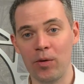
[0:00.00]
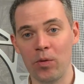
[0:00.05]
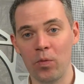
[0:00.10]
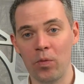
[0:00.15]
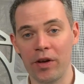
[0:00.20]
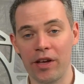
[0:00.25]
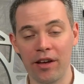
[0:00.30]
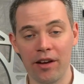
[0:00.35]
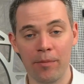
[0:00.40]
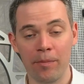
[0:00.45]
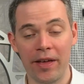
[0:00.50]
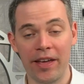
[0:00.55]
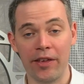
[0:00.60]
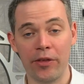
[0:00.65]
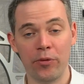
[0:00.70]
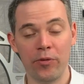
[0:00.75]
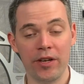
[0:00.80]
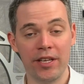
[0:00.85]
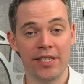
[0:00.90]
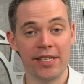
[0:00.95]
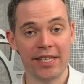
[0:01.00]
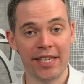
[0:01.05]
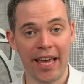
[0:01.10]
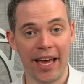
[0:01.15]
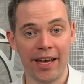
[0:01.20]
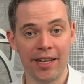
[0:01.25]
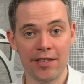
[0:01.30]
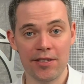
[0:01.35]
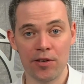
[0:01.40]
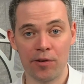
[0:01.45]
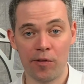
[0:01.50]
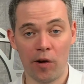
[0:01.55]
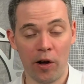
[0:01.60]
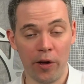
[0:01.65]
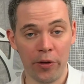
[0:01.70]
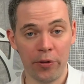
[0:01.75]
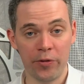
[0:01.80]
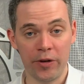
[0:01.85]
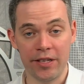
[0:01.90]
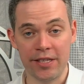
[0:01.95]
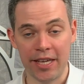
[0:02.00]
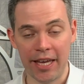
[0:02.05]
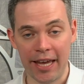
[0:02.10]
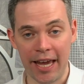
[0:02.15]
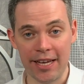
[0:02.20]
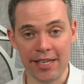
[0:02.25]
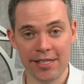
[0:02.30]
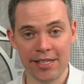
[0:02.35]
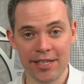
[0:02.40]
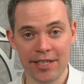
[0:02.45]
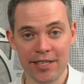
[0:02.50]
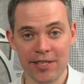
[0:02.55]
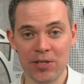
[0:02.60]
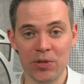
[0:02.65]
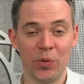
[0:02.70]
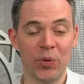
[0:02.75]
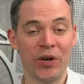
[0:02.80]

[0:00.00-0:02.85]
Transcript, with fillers: We're going to make 3D scans of all three casings.